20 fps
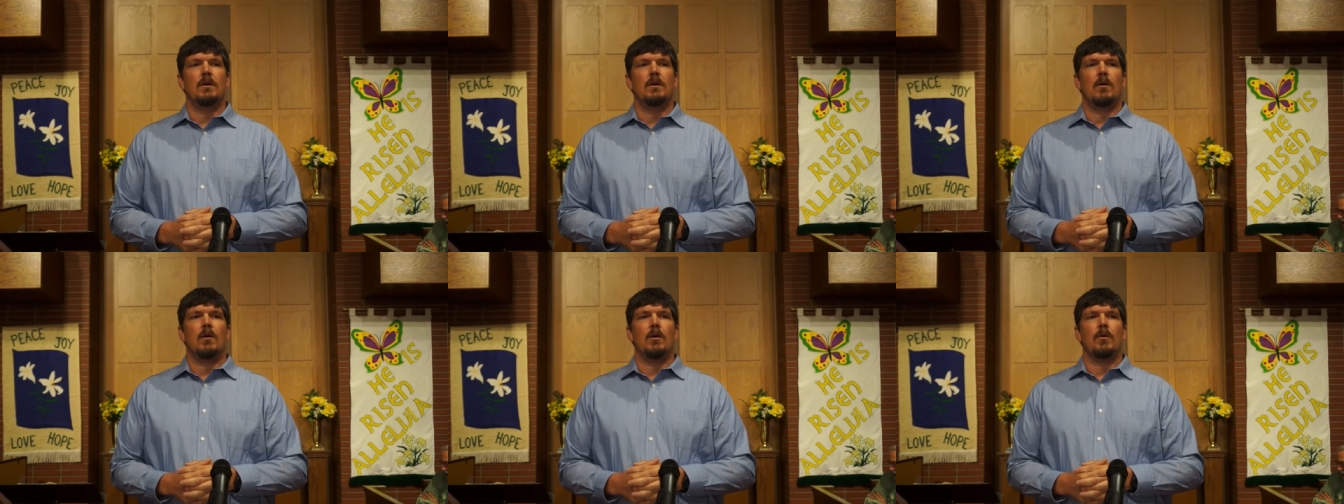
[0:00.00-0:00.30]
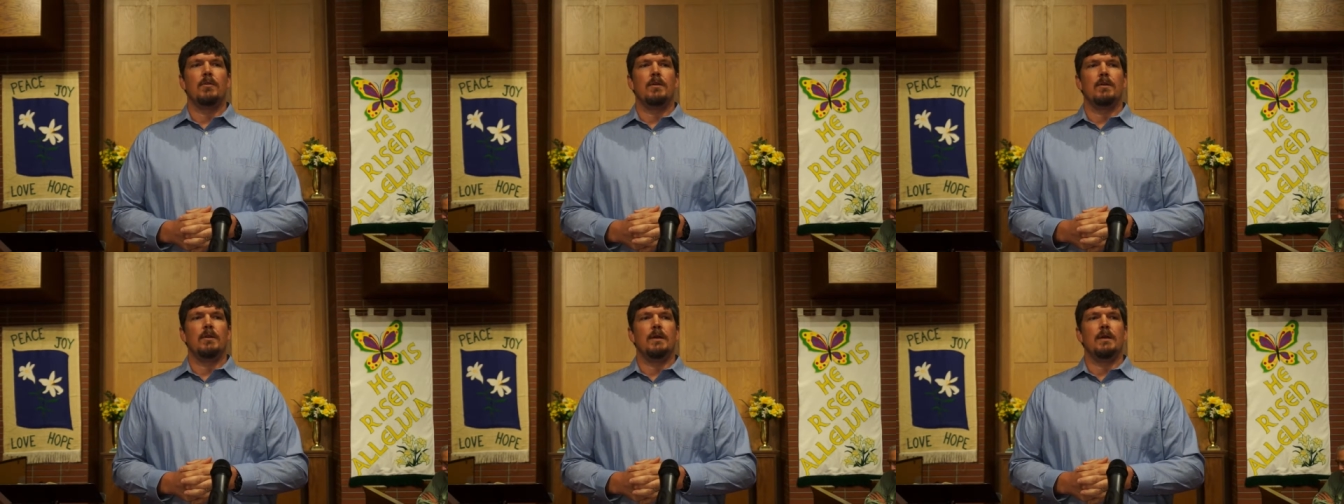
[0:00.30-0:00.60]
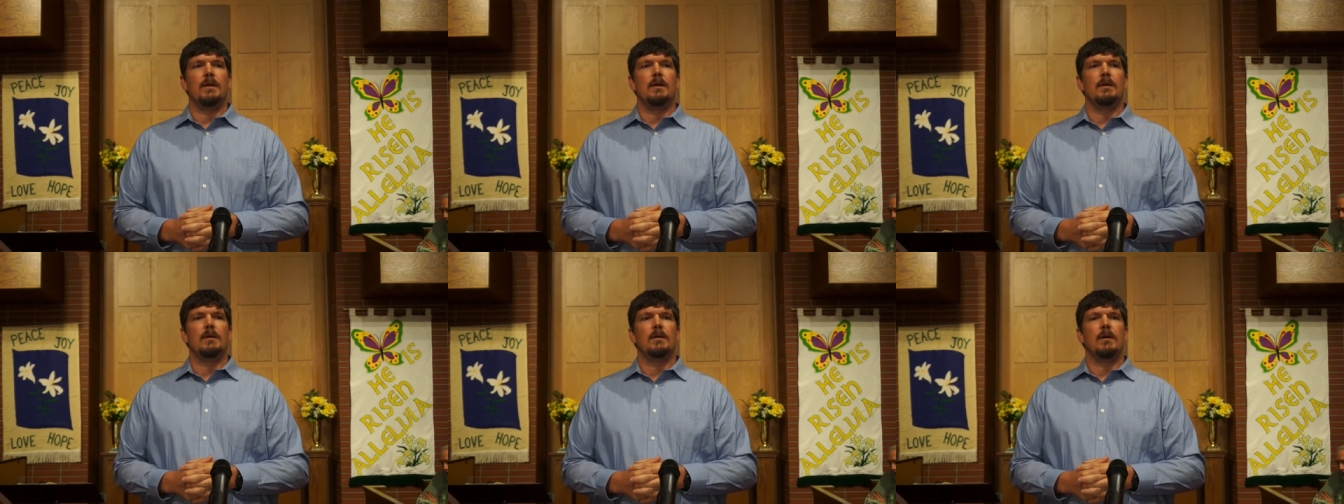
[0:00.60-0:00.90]
are the
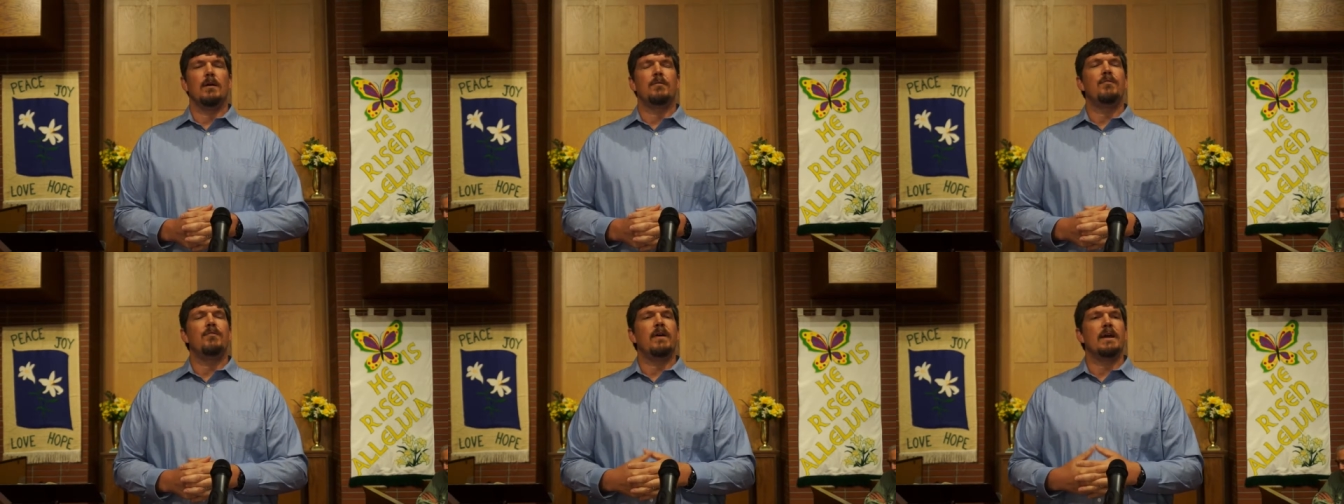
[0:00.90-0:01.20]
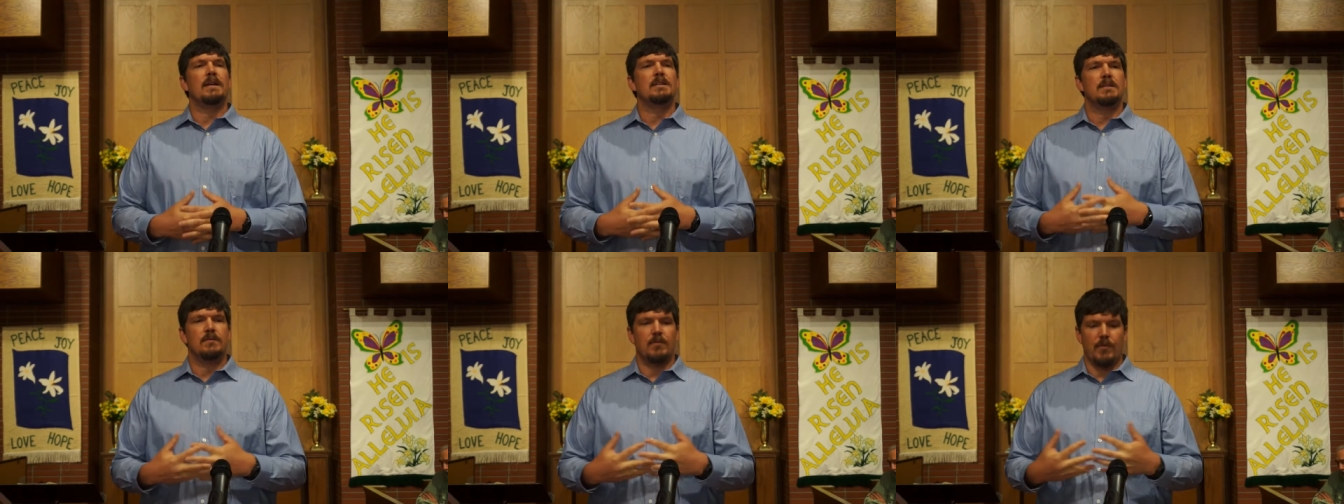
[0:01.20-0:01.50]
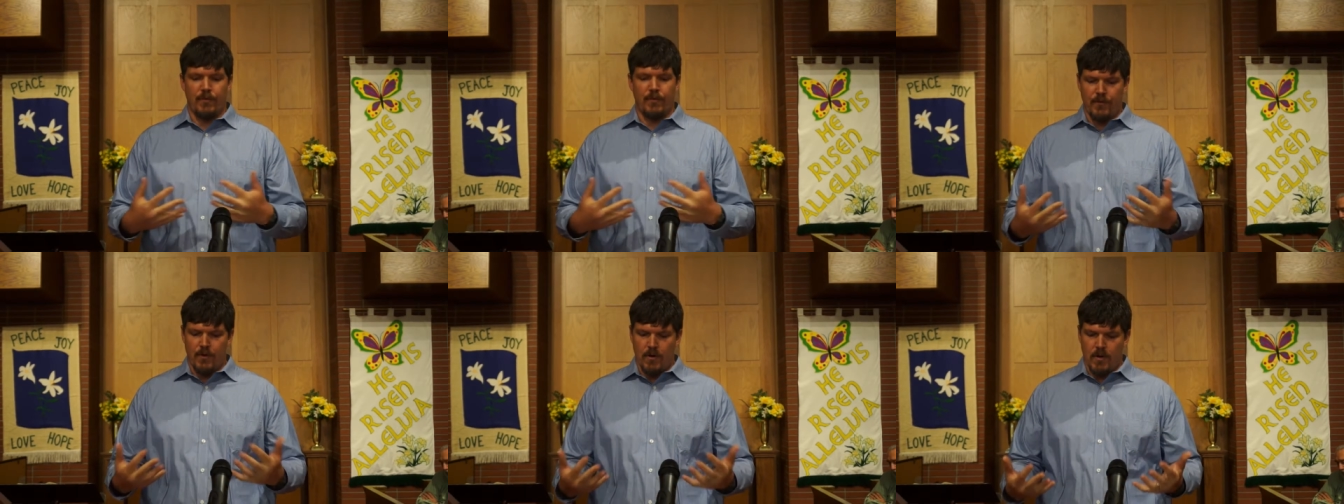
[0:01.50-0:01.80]
effects of a
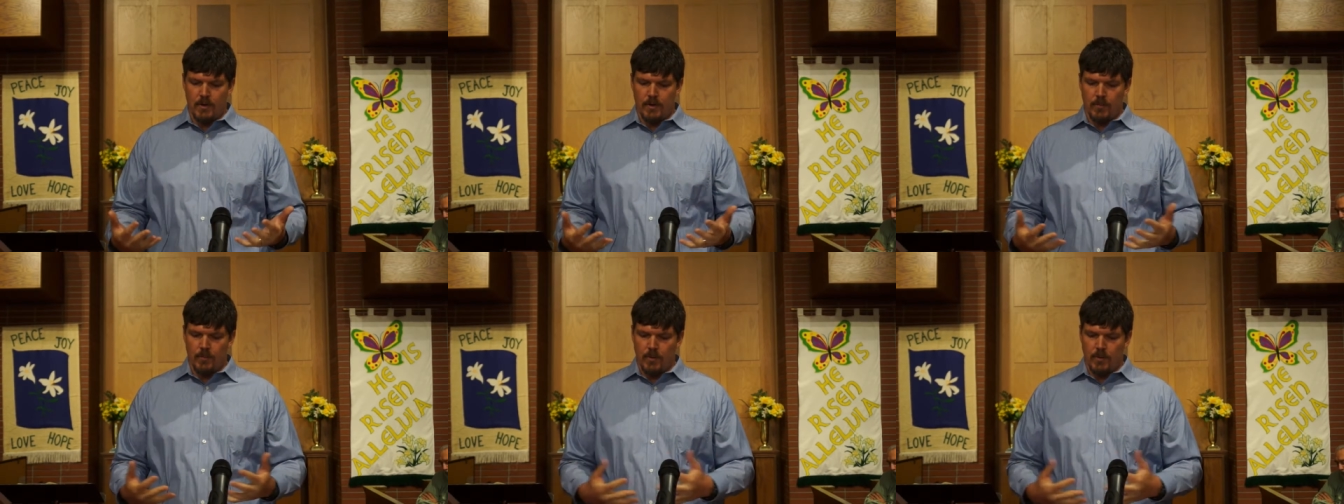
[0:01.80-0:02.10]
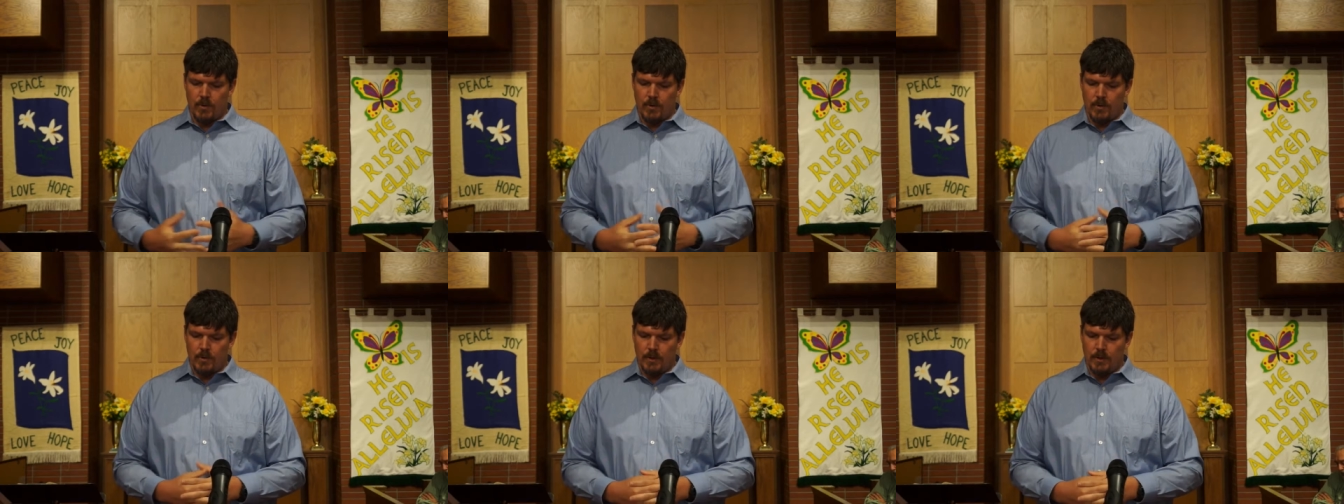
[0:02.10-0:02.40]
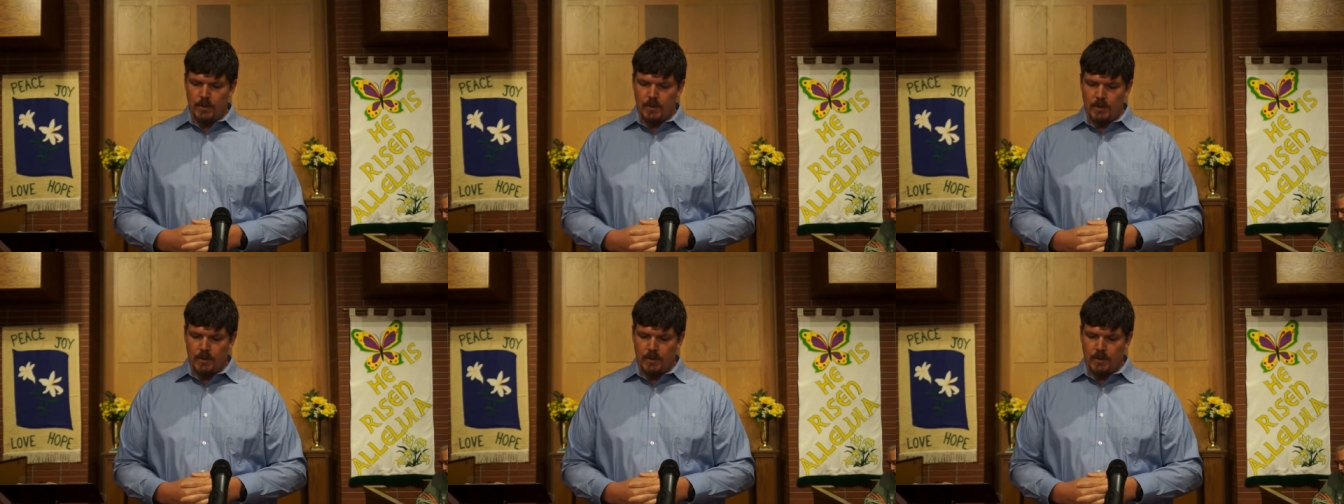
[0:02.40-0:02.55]
fallen world,